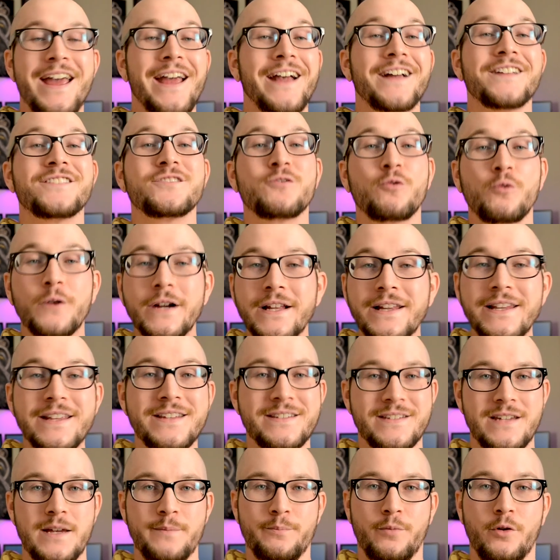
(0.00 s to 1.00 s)
It's really
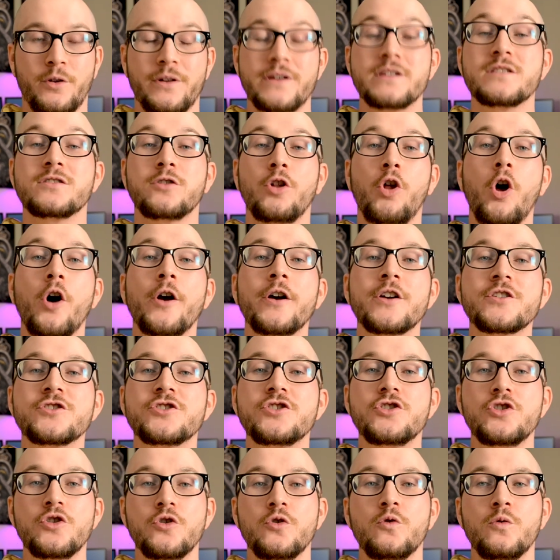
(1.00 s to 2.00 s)
simple, as long as
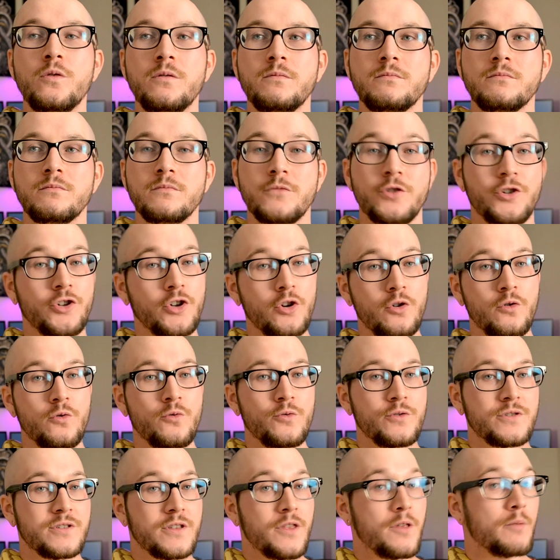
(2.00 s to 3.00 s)
you
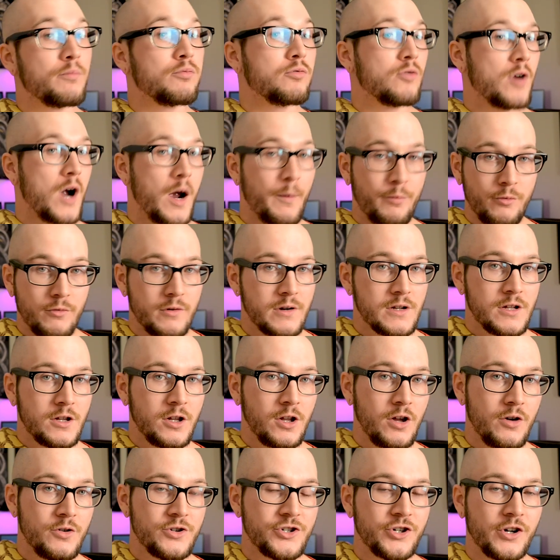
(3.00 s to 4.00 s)
use the proper
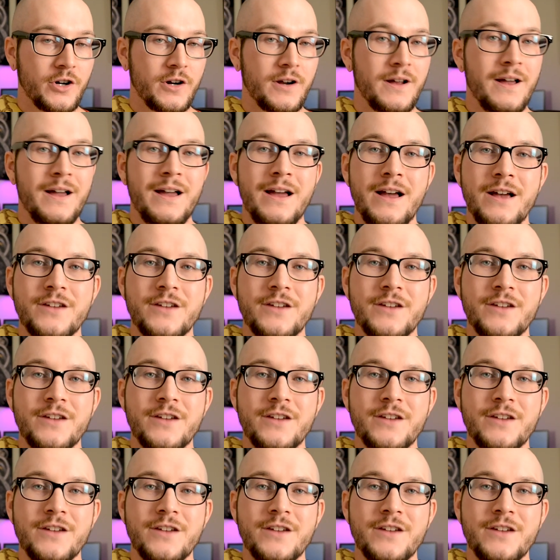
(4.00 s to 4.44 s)
enclosure.